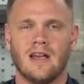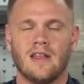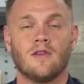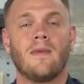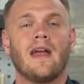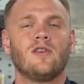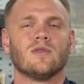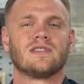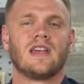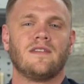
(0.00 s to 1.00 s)
The
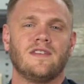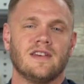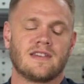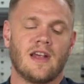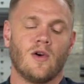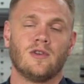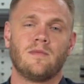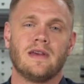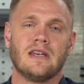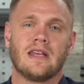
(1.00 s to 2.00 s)
manual safeties can only
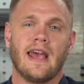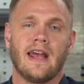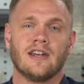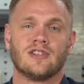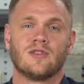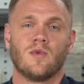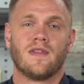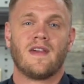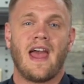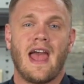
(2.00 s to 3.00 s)
be engaged
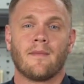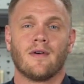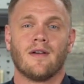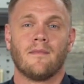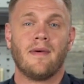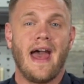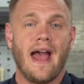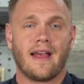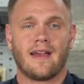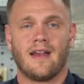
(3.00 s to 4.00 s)
with the hammer
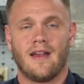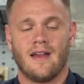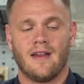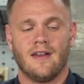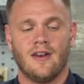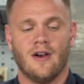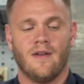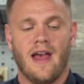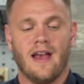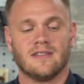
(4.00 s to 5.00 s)
back,
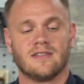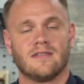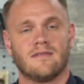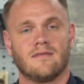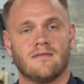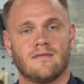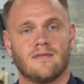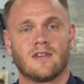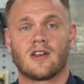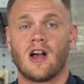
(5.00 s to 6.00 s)
known as
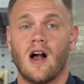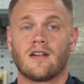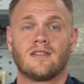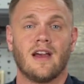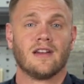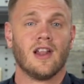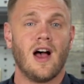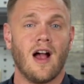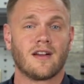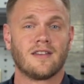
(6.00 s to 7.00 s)
cocked and
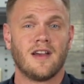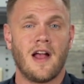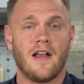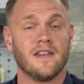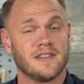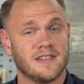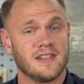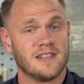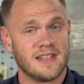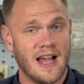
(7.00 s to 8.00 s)
locked. This is a
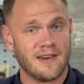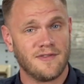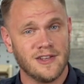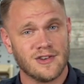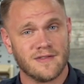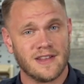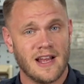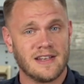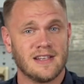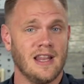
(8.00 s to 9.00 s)
design feature of the
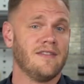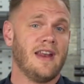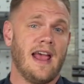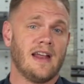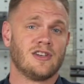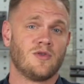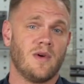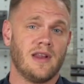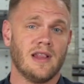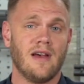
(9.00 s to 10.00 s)
1911 and
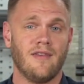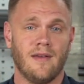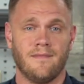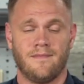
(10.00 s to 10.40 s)
2011.